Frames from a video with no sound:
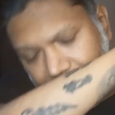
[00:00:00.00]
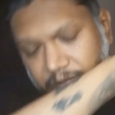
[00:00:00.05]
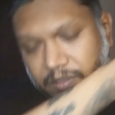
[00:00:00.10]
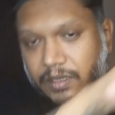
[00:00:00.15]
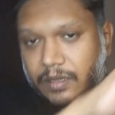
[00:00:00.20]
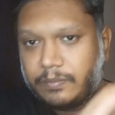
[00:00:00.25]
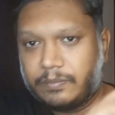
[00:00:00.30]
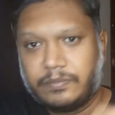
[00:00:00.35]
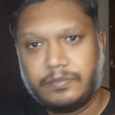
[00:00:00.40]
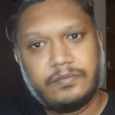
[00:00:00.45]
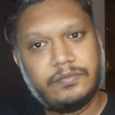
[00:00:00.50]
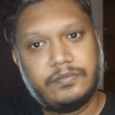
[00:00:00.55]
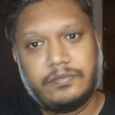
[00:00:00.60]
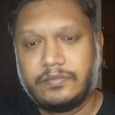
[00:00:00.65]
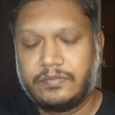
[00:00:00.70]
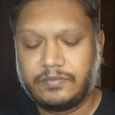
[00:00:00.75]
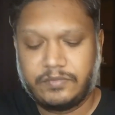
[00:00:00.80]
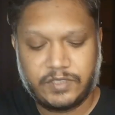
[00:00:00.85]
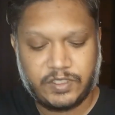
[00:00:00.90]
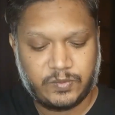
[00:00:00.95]
Yep.
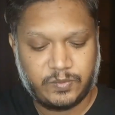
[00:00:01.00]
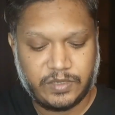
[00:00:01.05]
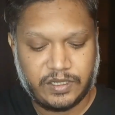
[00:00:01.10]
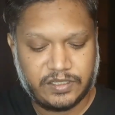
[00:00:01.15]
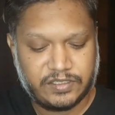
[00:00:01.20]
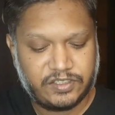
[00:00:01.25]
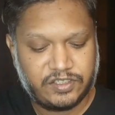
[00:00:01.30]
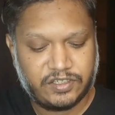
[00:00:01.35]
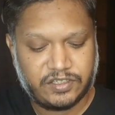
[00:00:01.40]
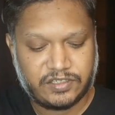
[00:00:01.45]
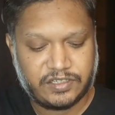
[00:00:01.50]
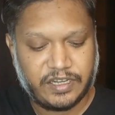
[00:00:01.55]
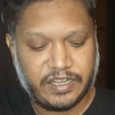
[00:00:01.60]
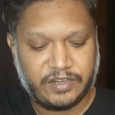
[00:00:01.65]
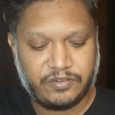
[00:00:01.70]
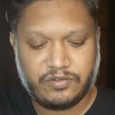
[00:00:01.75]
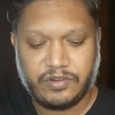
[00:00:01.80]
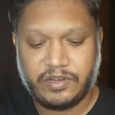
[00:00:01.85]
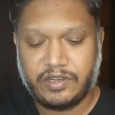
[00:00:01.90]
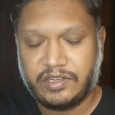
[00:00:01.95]
Smells just like
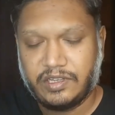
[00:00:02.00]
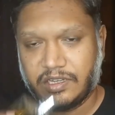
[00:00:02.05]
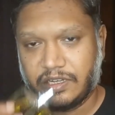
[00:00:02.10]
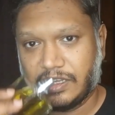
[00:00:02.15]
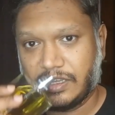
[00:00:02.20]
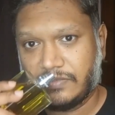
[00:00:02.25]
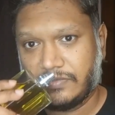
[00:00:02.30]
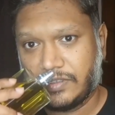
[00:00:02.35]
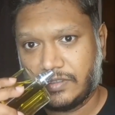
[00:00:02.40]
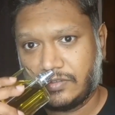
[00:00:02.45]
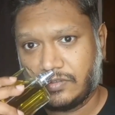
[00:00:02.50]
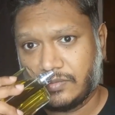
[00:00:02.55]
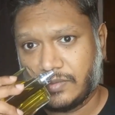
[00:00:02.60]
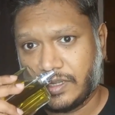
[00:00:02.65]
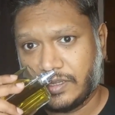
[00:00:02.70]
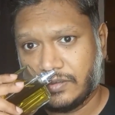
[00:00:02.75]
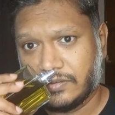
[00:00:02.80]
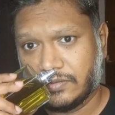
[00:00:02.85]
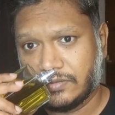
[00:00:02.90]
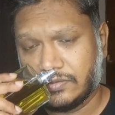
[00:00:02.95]
2011 to
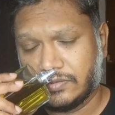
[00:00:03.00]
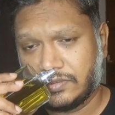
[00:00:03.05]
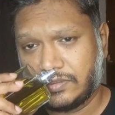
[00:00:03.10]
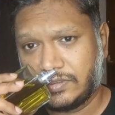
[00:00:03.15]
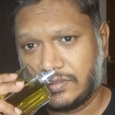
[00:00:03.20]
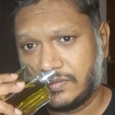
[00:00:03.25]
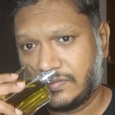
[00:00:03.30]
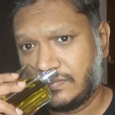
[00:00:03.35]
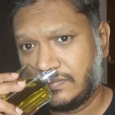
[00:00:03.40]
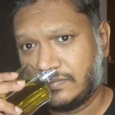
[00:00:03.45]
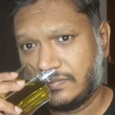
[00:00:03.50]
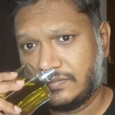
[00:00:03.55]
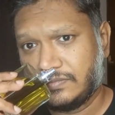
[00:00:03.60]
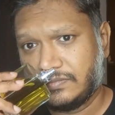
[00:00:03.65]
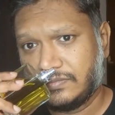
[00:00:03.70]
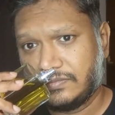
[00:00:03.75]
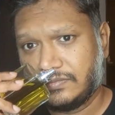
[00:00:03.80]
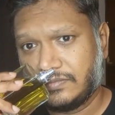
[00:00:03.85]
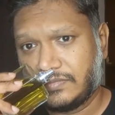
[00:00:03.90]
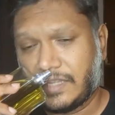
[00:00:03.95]
my nose.
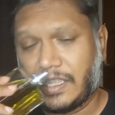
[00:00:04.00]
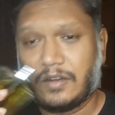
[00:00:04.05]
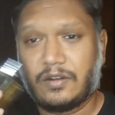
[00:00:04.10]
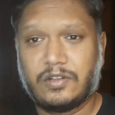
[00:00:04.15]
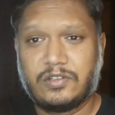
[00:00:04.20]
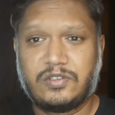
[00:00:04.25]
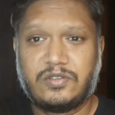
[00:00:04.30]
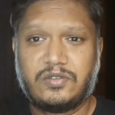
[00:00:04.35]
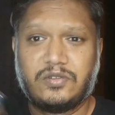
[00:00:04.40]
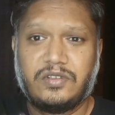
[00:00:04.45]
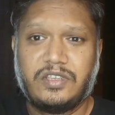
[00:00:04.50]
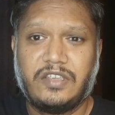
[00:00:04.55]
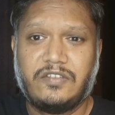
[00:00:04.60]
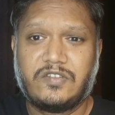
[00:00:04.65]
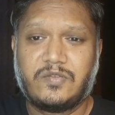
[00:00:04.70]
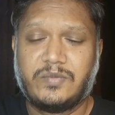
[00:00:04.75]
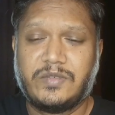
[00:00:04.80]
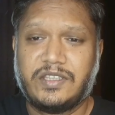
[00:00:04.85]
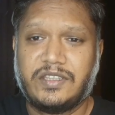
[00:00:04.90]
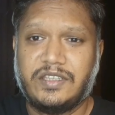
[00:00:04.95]
And also
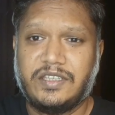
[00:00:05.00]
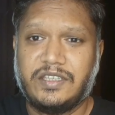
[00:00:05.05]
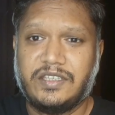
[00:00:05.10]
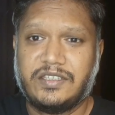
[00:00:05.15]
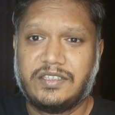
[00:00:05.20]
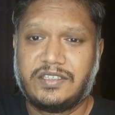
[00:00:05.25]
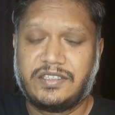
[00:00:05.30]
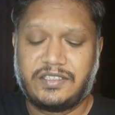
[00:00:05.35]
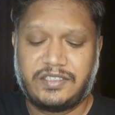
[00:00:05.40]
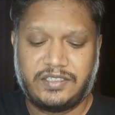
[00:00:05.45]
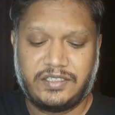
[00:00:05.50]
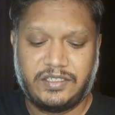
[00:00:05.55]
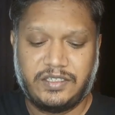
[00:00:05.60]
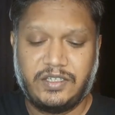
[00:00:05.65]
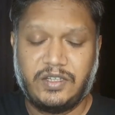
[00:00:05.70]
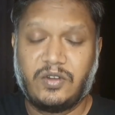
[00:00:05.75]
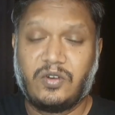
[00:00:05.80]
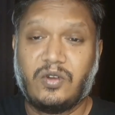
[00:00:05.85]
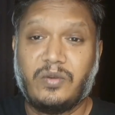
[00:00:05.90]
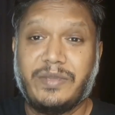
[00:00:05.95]
gives me this
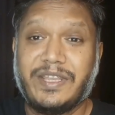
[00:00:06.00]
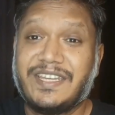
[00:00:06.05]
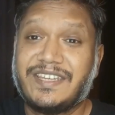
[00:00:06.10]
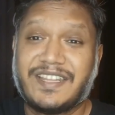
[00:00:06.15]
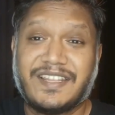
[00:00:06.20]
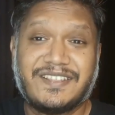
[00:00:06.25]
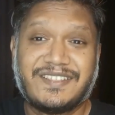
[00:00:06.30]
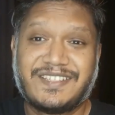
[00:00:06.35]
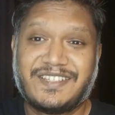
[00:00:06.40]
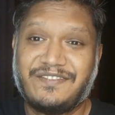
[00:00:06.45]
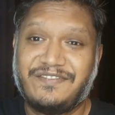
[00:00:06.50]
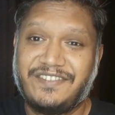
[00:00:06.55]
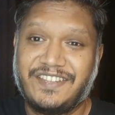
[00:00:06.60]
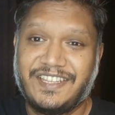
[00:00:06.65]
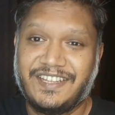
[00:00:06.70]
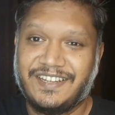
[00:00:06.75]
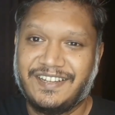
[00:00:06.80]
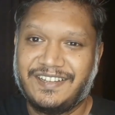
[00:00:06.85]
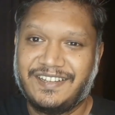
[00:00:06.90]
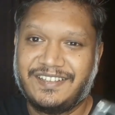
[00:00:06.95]
Dior Homme Intense
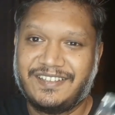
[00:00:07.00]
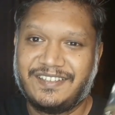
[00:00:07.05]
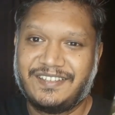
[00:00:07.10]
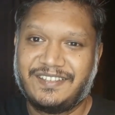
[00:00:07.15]
feel.